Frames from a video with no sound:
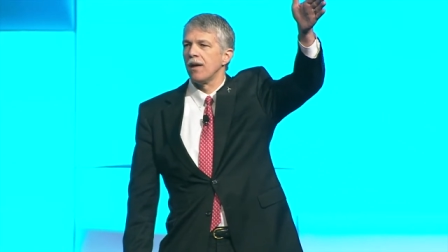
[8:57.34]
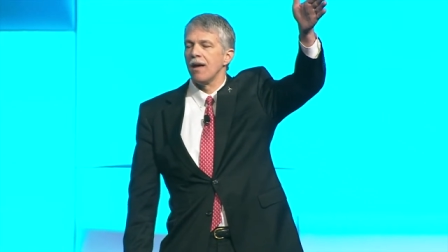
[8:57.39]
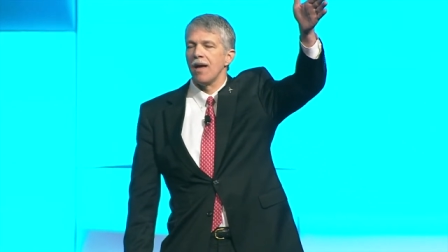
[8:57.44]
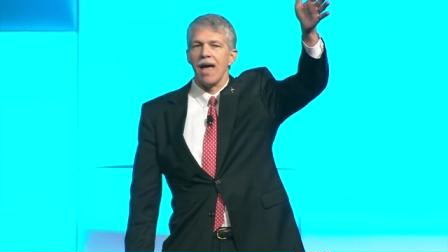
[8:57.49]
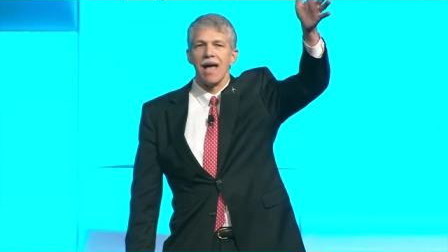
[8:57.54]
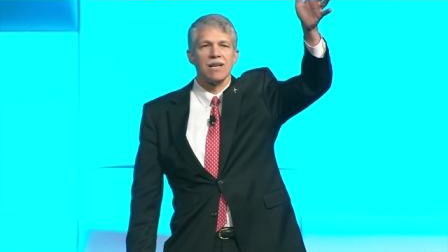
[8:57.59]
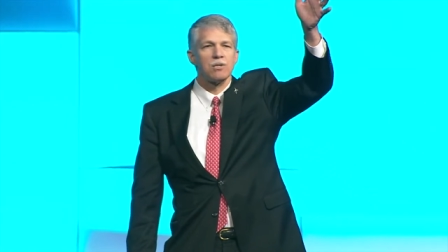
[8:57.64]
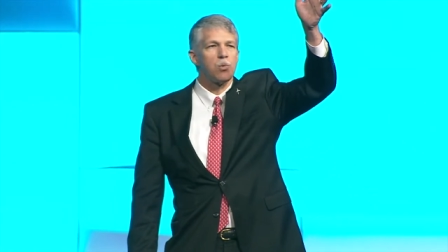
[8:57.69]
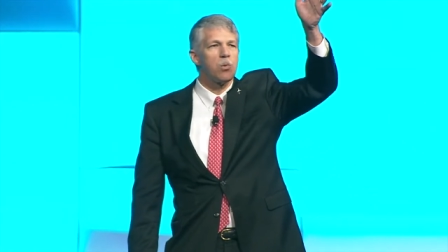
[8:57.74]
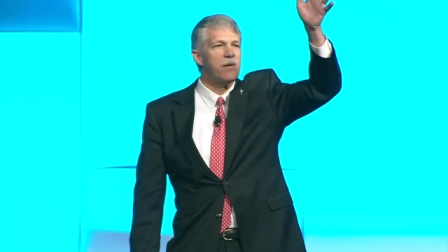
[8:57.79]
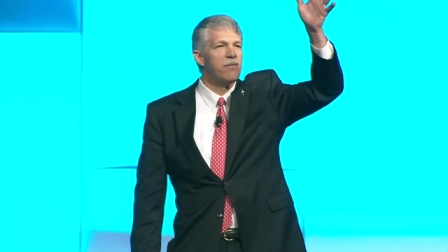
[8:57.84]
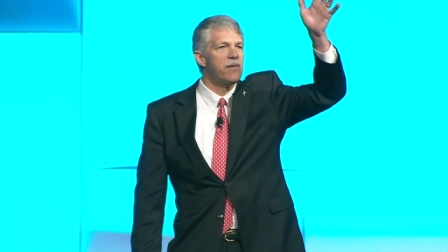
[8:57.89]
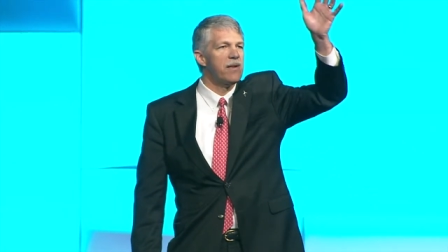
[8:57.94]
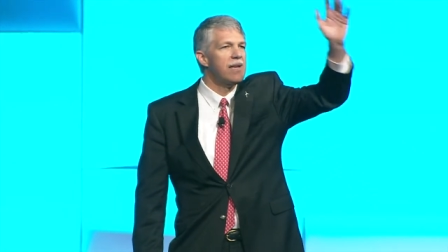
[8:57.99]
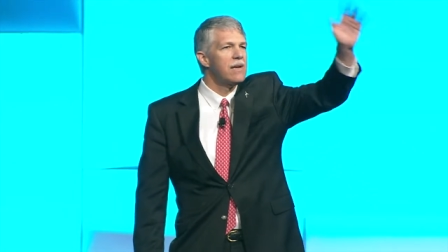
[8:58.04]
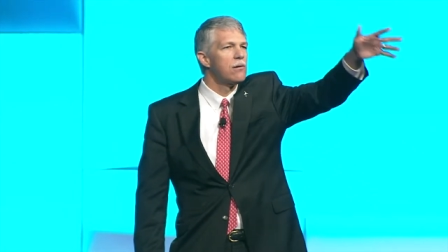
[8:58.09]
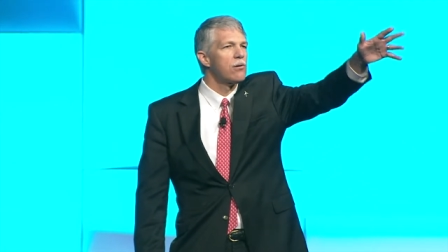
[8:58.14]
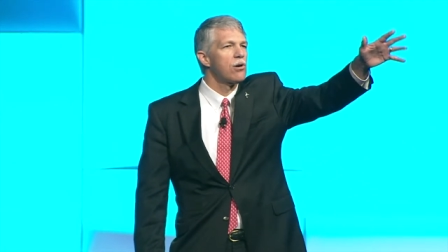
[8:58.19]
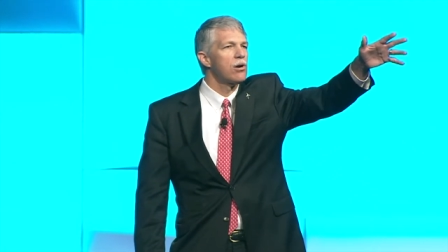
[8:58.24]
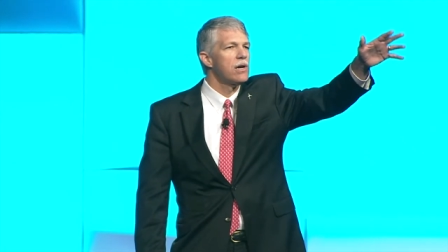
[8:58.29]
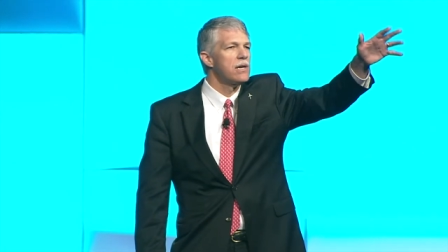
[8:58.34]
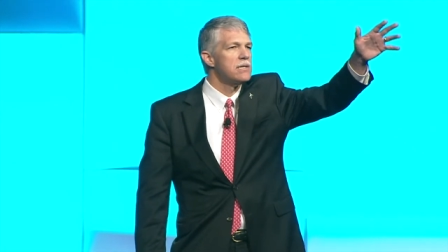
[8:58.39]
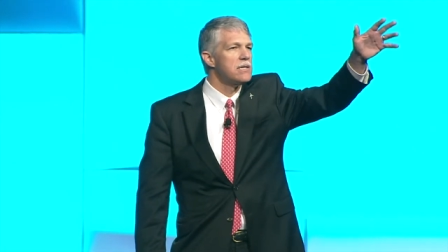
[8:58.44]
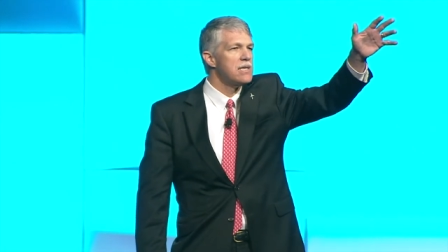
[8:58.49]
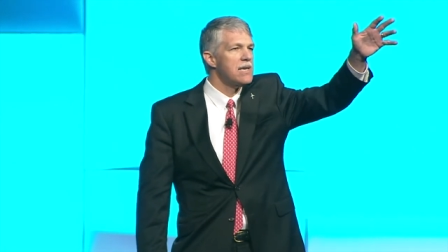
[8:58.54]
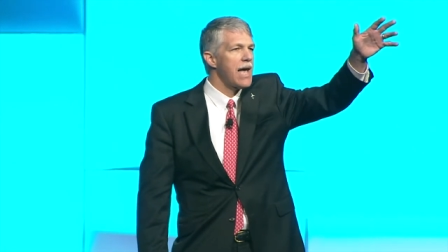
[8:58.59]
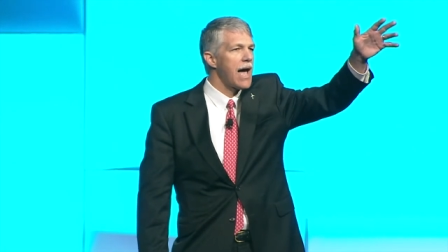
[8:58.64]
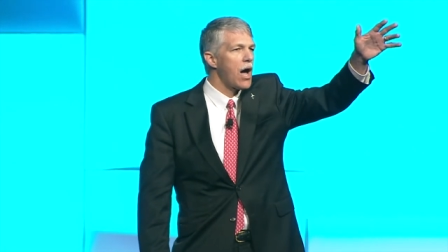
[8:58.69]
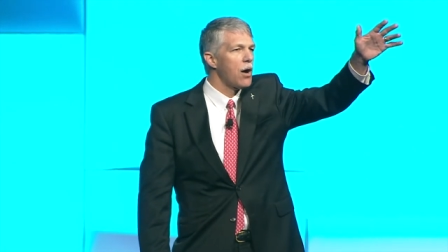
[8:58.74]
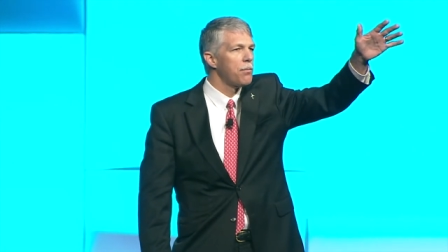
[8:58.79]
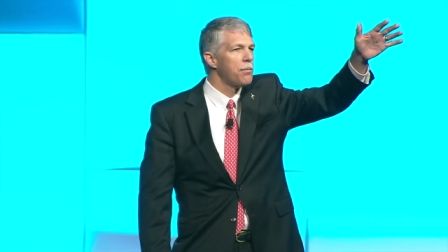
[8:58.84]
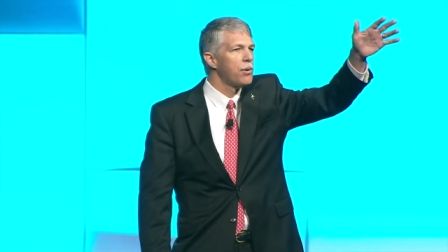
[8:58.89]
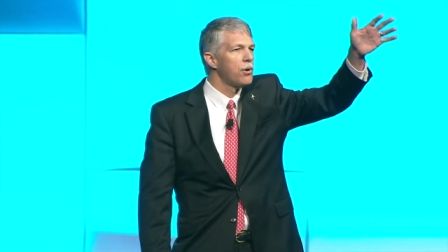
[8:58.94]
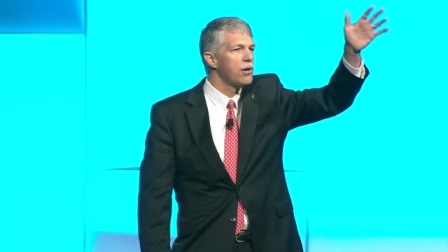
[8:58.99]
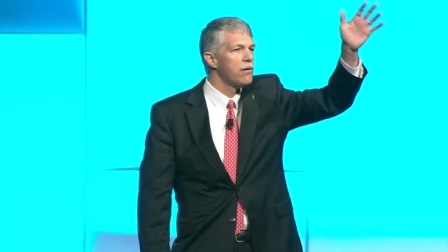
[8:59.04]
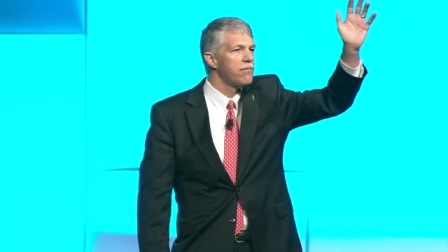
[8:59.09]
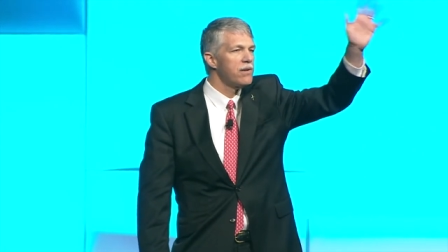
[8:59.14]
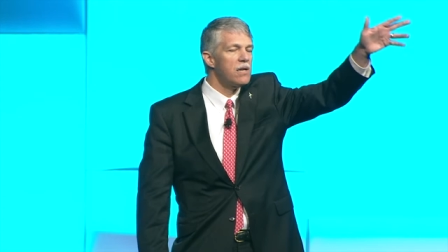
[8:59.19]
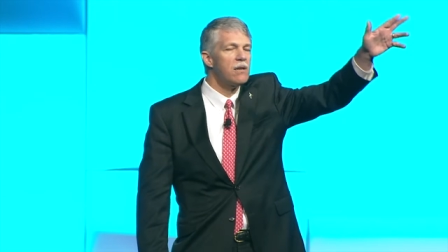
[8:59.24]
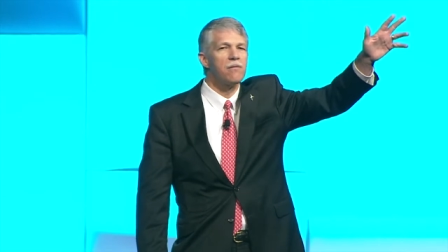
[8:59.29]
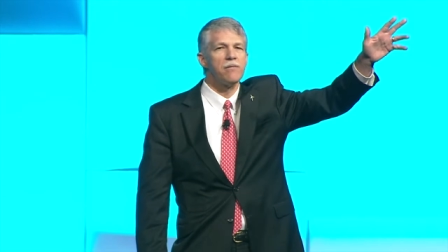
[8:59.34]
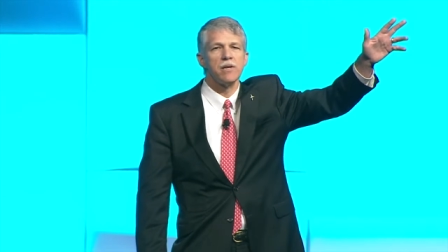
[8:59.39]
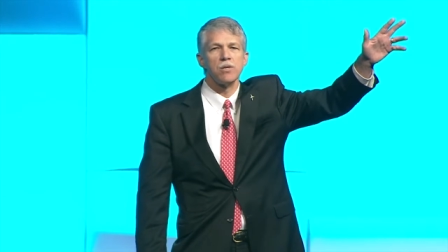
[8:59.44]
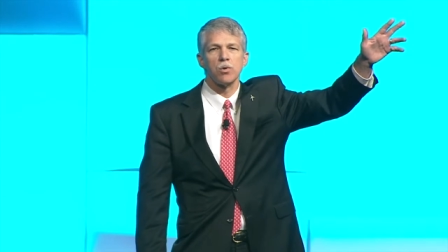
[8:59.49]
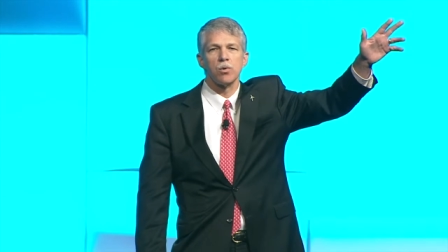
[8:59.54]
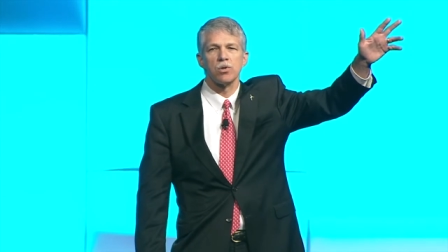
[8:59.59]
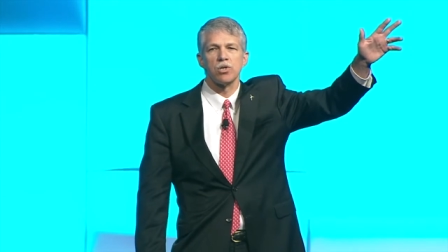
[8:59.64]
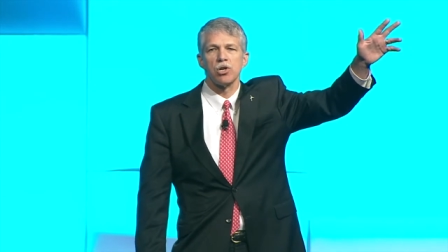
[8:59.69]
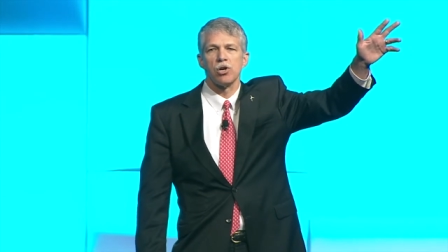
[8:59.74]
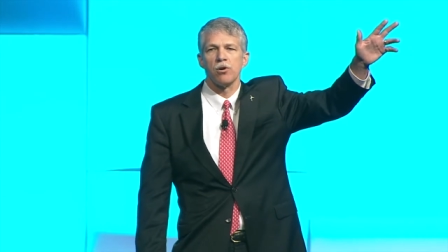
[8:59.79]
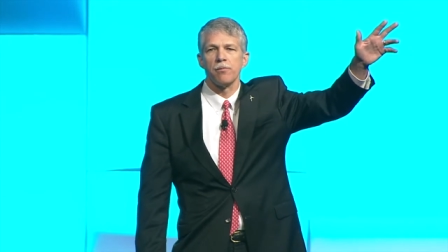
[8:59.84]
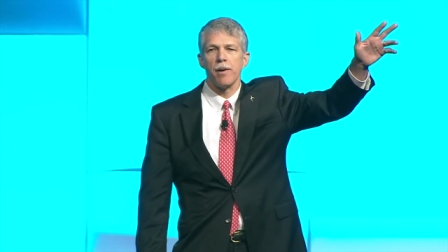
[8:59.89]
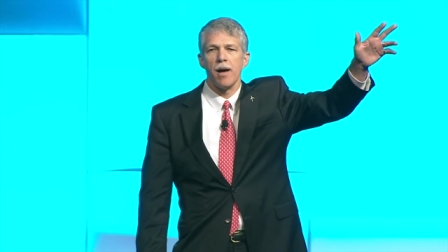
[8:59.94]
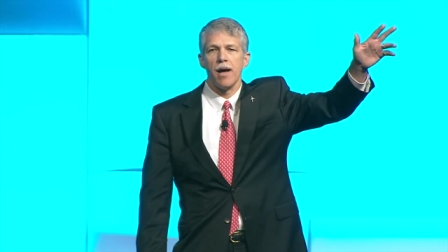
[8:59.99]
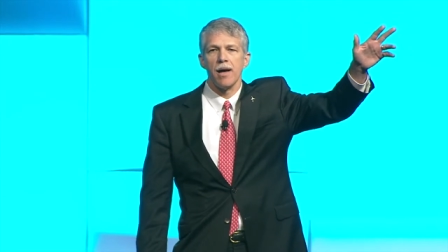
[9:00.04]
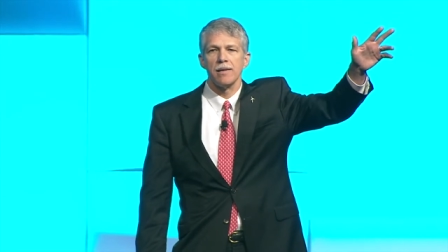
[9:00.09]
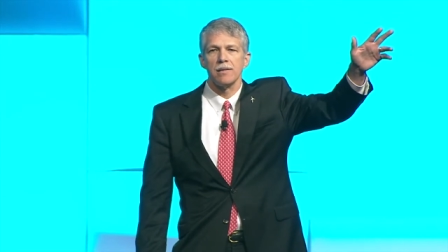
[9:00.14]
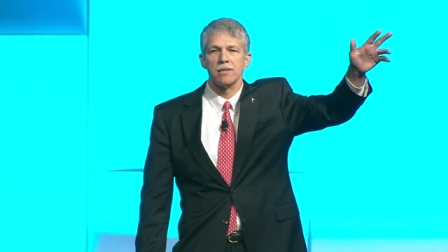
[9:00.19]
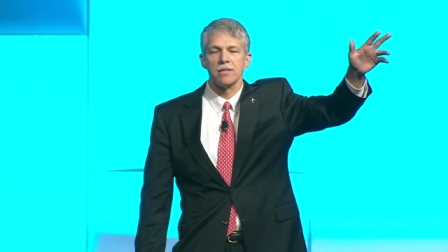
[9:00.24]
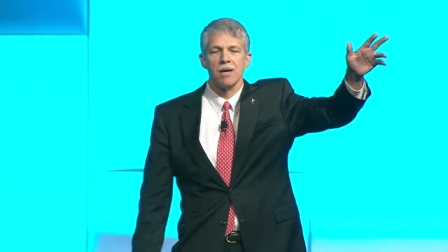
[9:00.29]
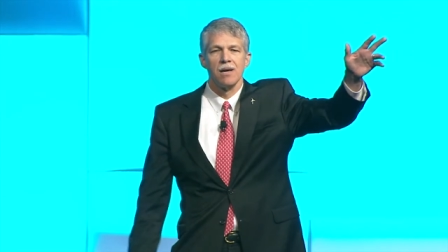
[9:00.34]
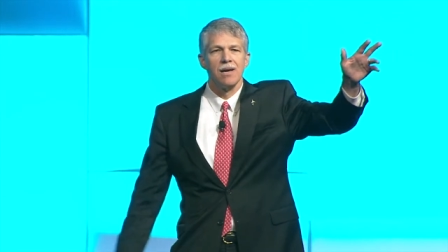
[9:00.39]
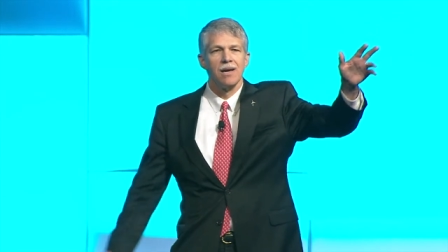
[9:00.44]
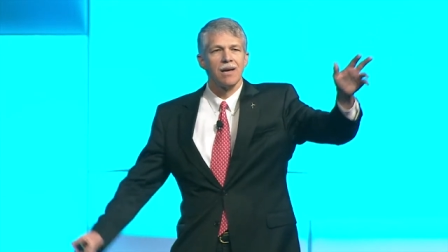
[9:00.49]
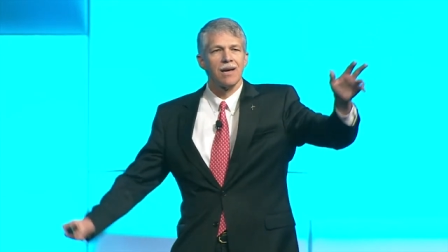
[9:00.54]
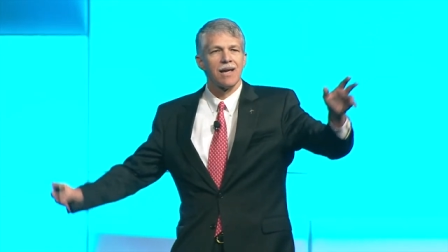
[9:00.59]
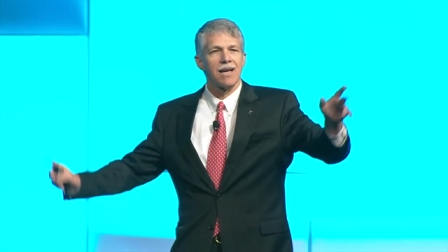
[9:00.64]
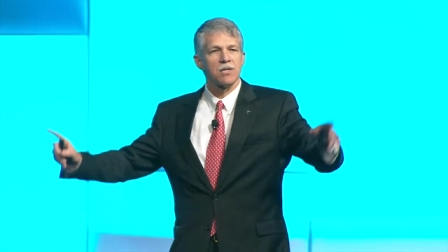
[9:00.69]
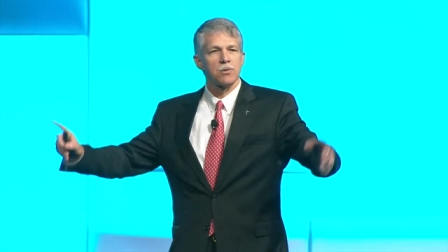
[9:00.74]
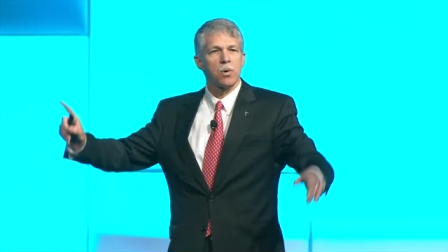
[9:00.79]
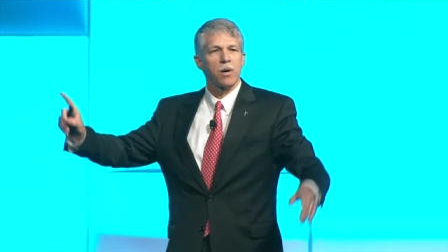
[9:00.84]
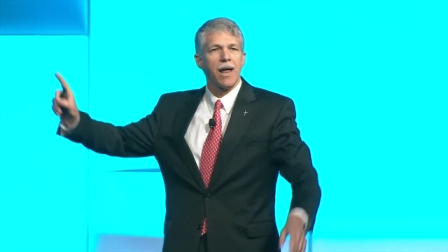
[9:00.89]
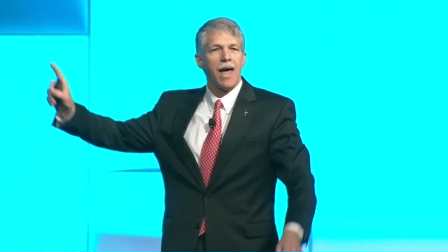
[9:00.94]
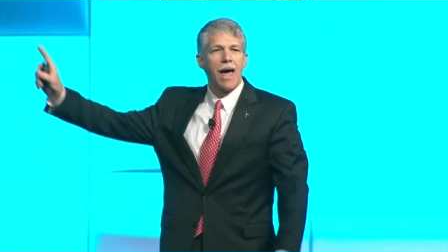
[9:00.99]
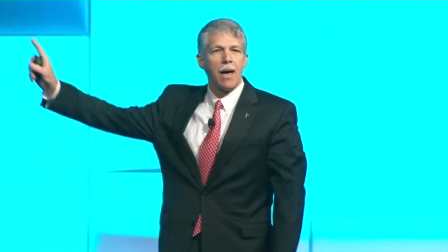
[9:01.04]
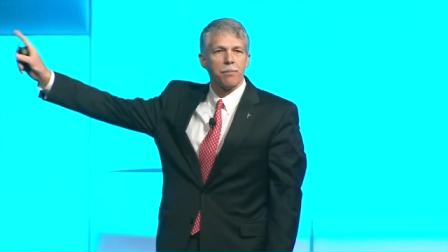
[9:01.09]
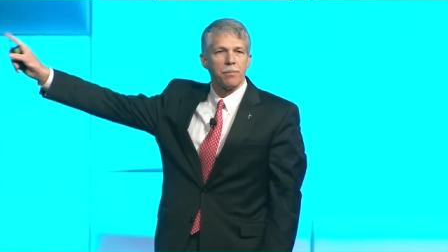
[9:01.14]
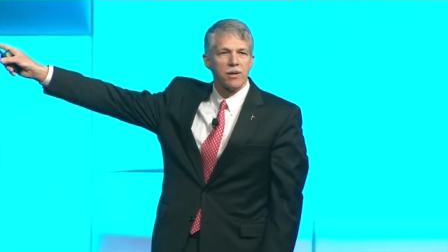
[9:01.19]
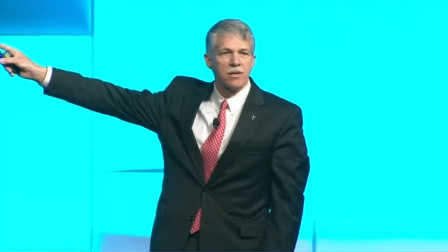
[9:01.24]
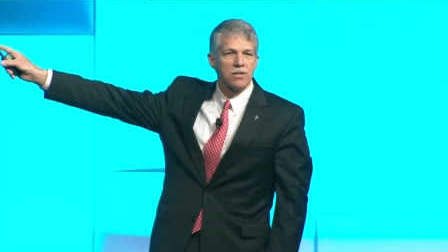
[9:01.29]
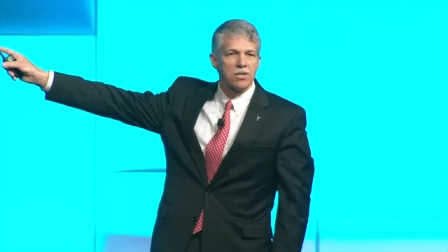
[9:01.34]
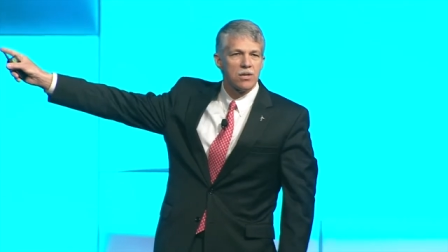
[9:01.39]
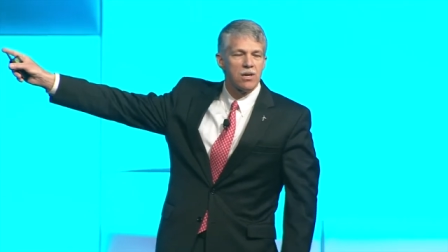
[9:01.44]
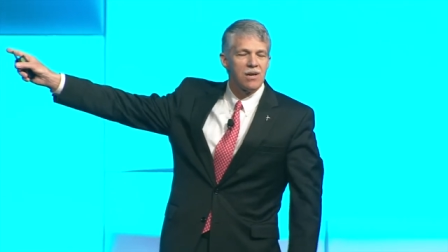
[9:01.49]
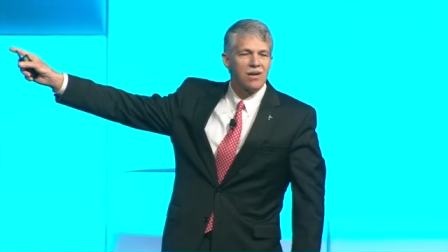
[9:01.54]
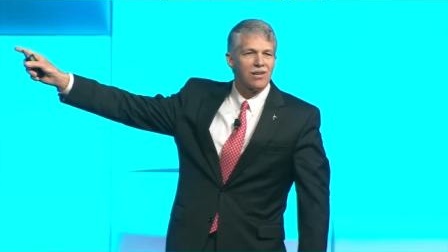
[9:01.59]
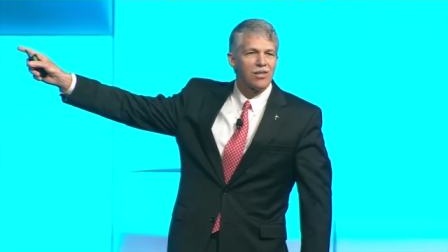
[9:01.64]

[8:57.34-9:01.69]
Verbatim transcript: As we've increased the output of individual turbines, guess what happens?